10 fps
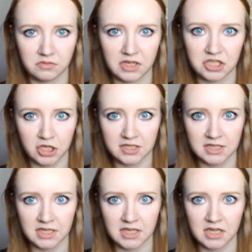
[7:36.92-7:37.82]

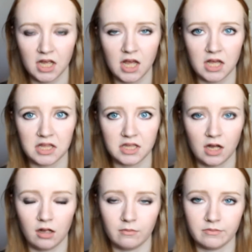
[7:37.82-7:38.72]
ingesting it.
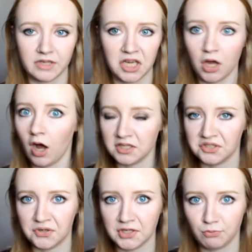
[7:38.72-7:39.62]
It could cause
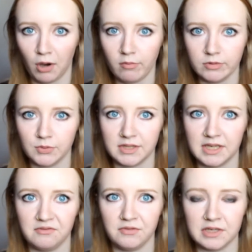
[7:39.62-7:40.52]
serious problems with the
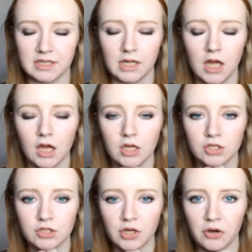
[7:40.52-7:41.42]
infant.
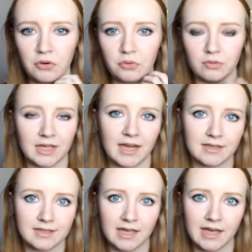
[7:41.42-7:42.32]
So like I
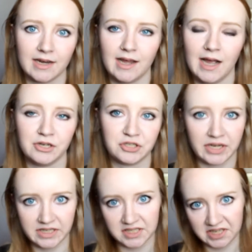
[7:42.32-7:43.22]
said, I just
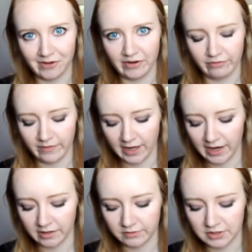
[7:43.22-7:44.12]
like to stay away from that
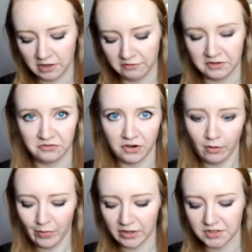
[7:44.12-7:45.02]
kind of stuff if at
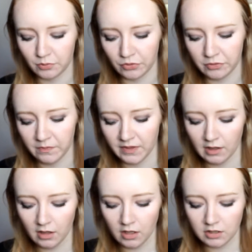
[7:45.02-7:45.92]
all possible.
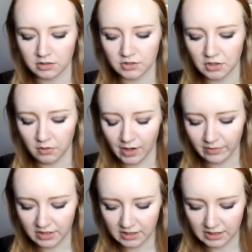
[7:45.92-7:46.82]
So I'm
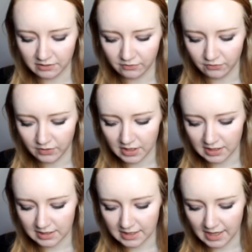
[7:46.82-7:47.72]
gonna give
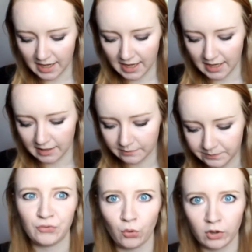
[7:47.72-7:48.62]
it a
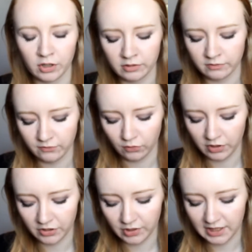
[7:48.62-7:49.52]
4 for
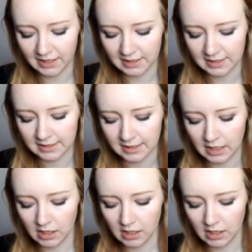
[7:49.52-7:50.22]
ingredients,